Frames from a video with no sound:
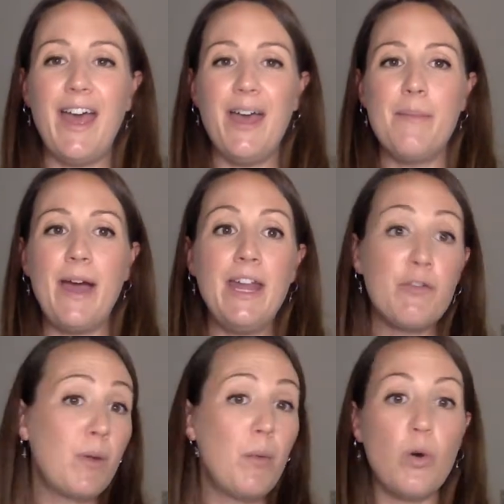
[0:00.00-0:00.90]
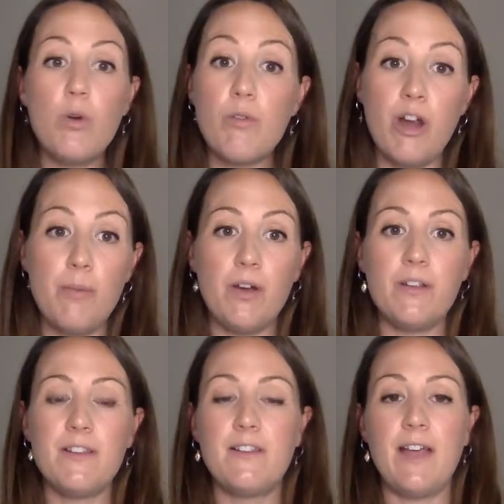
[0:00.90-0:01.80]
Um, and if we were all
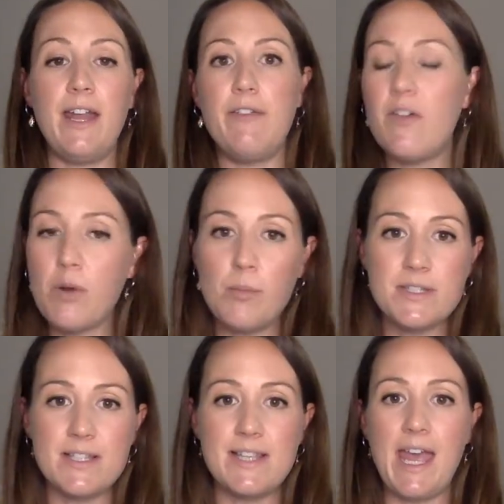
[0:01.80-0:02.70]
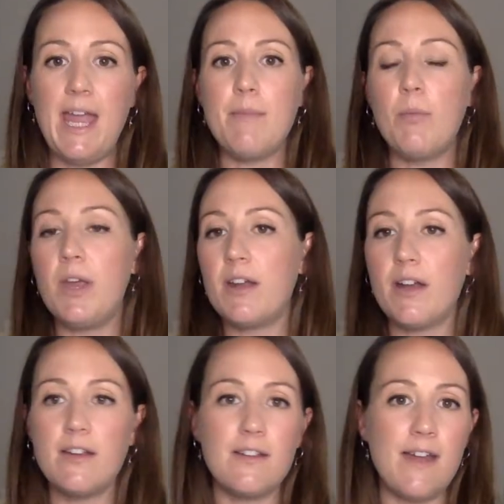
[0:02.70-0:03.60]
robots and if everyone was the same and we
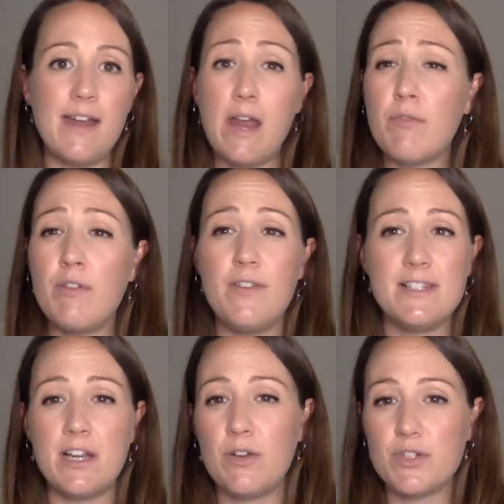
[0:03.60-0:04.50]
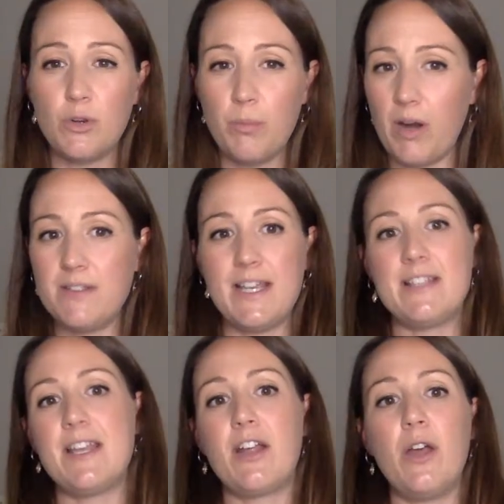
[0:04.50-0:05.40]
could understand every physiological
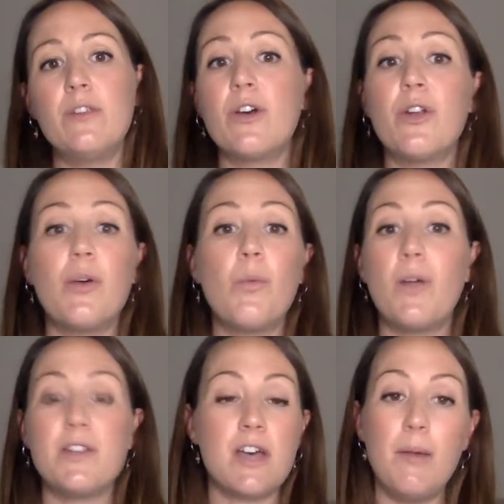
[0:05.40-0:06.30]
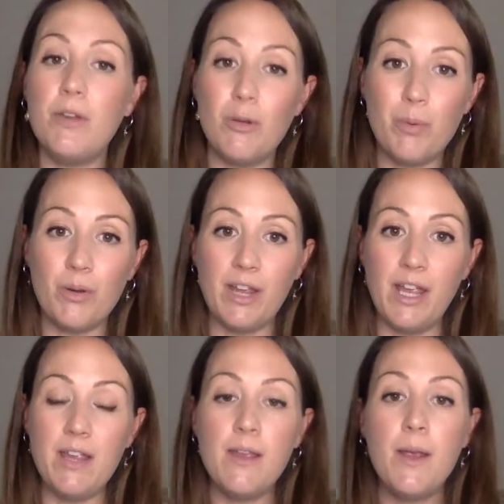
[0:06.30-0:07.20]
process that goes on at one time in your
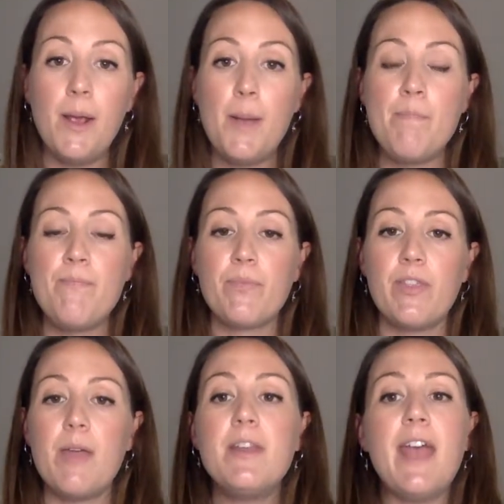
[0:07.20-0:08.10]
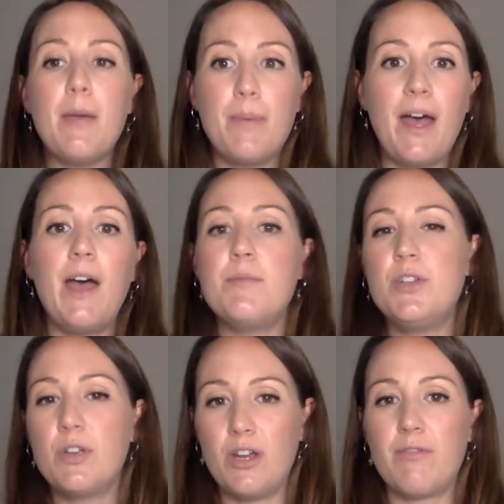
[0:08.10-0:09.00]
body, then yeah,
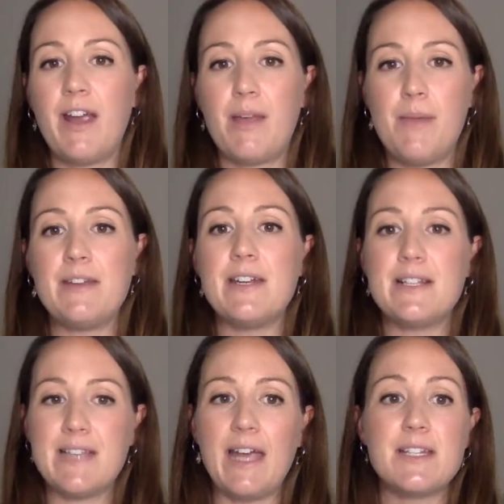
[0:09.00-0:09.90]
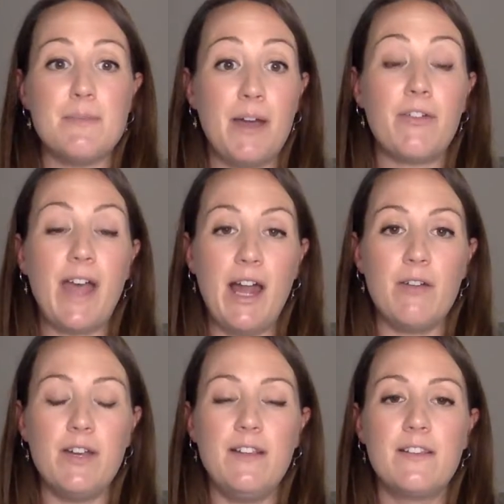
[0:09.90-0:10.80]
perhaps you could recommend an exact amount of
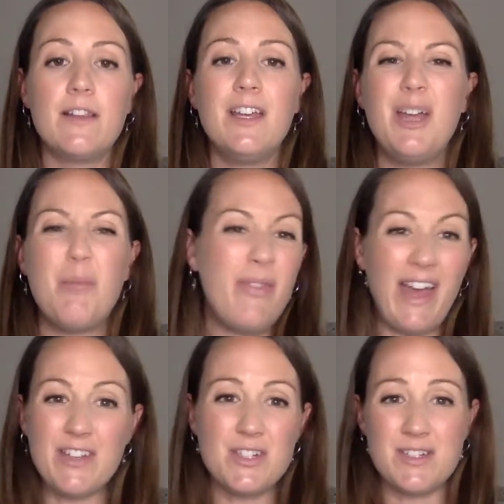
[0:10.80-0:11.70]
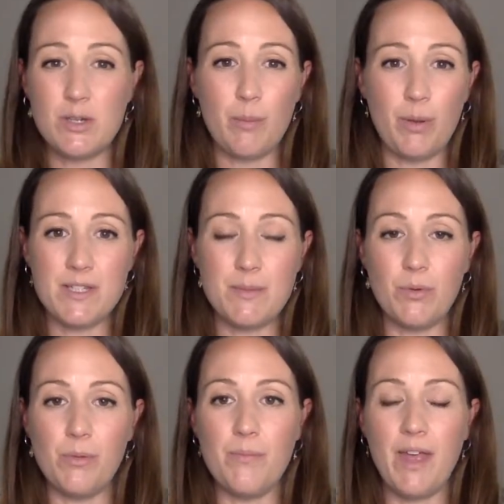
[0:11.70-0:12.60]
calories. But that's just not
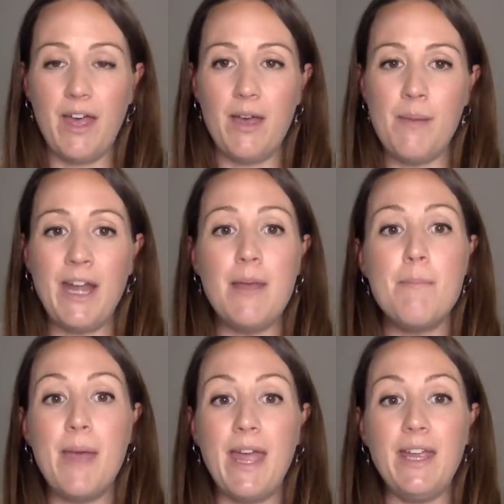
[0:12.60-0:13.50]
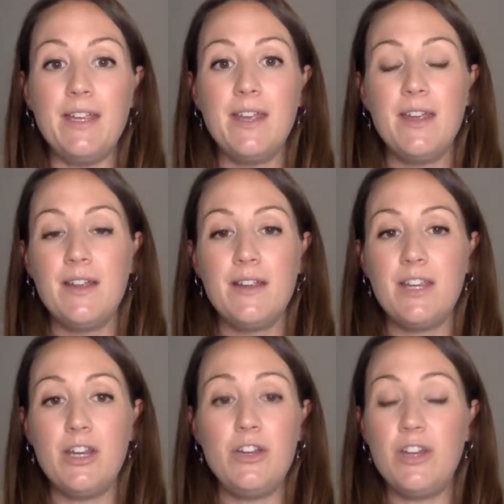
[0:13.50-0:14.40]
possible. Um, and it may
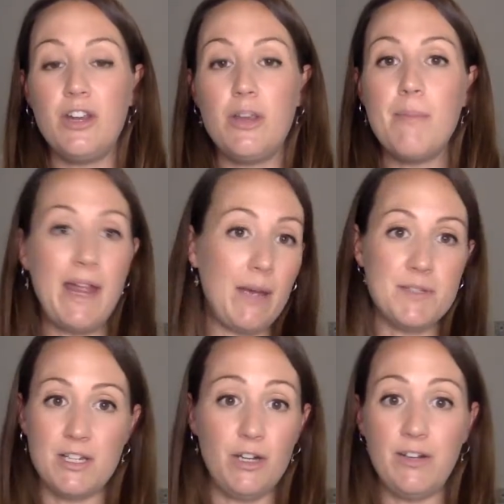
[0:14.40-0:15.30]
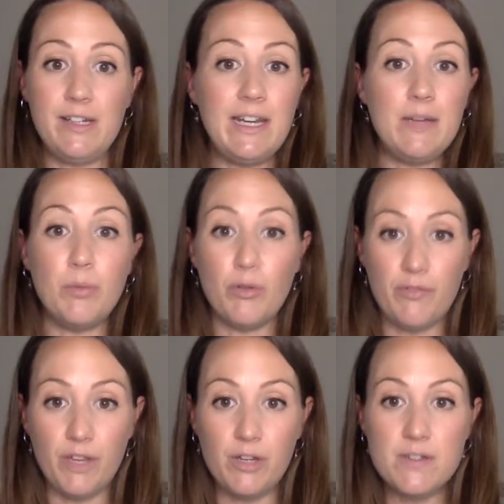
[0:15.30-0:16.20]
you, you know you may absolutely need more
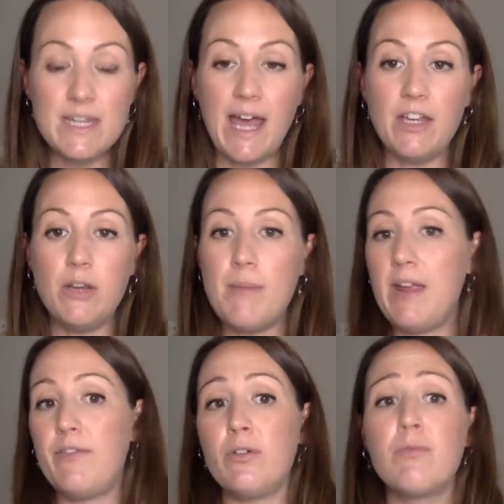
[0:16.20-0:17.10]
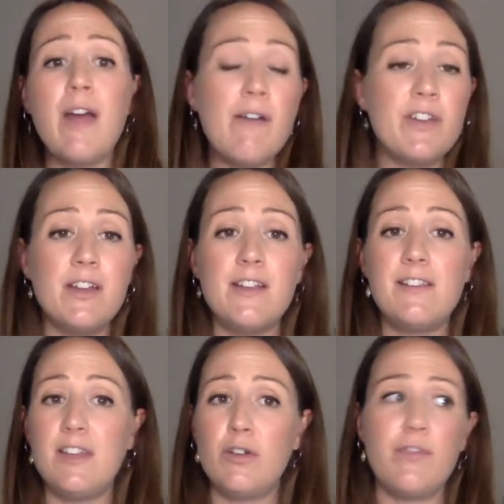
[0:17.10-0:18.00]
food and you may feel
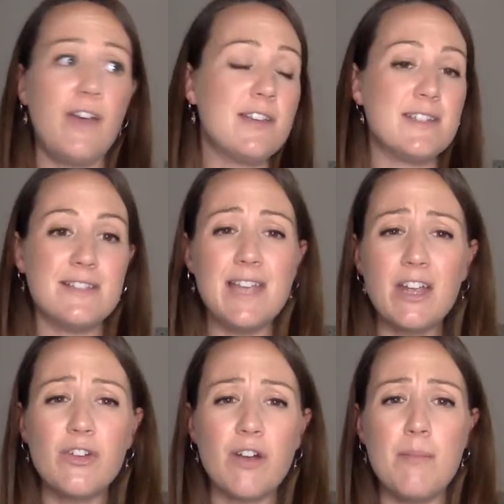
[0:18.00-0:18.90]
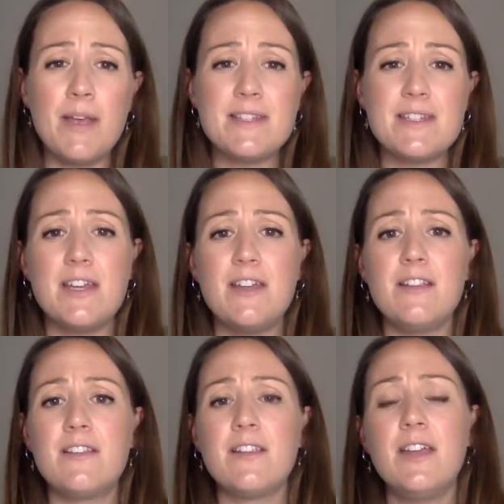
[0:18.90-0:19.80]
ravenous in your first and second
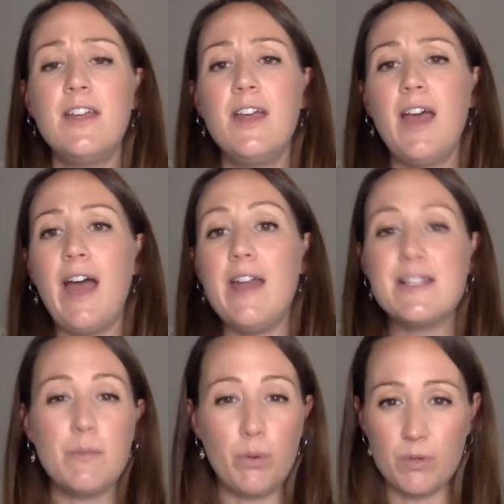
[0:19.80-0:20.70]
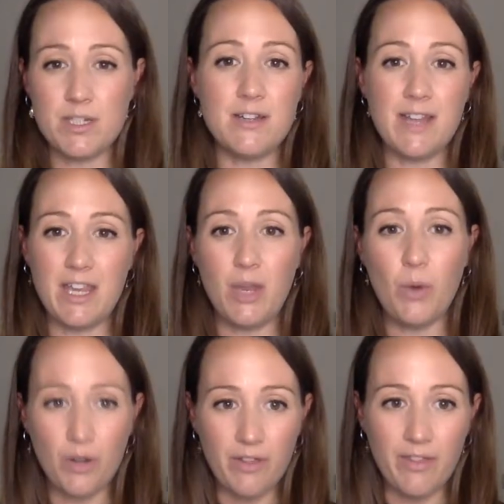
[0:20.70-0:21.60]
trimesters and it's important that you
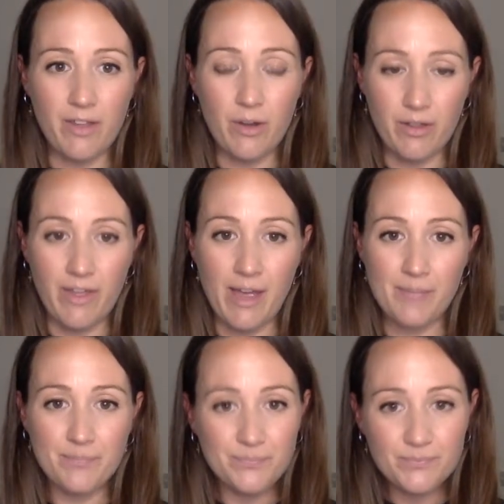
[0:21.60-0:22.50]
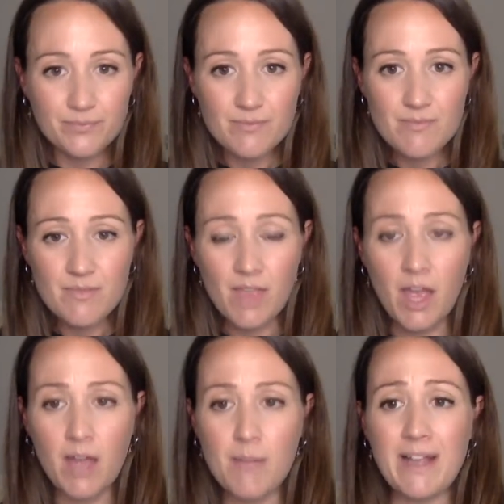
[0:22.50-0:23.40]
honor honor that
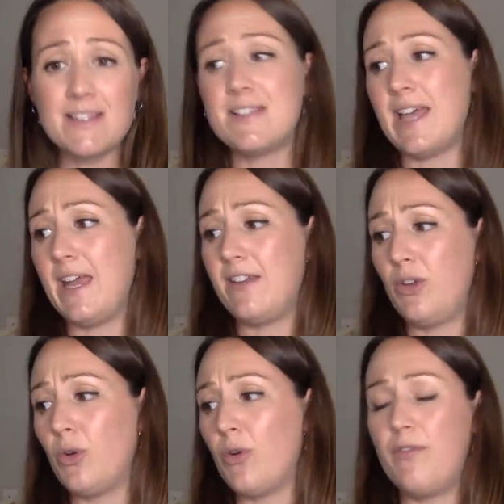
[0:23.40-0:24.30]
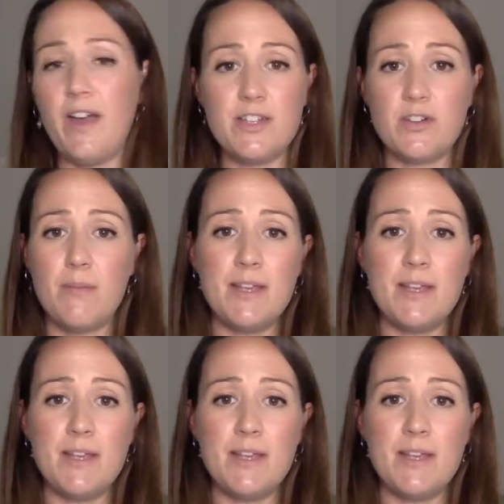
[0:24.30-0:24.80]
um, as i said your first